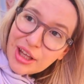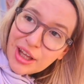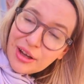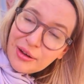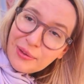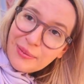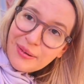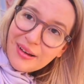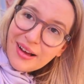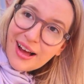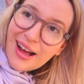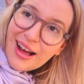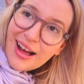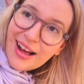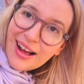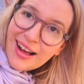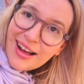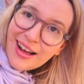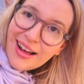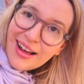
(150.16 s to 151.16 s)
you?
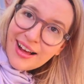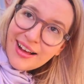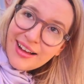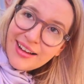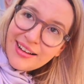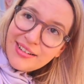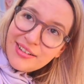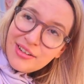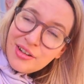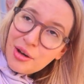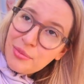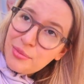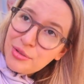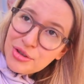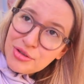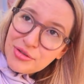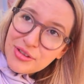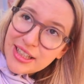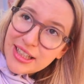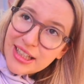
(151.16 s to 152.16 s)
Uh, not
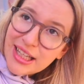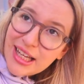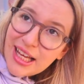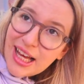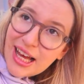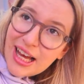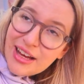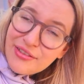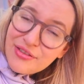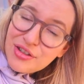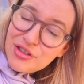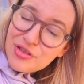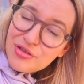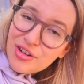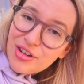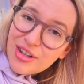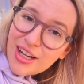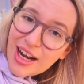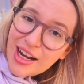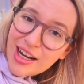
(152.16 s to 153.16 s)
much really. I haven't
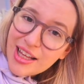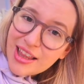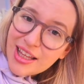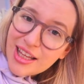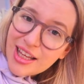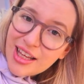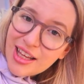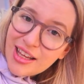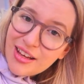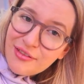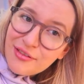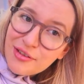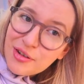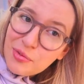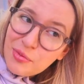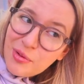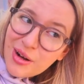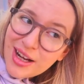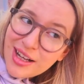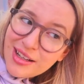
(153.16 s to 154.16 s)
drawn anything for
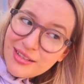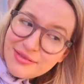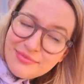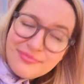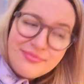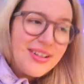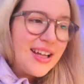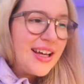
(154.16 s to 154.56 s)
a while.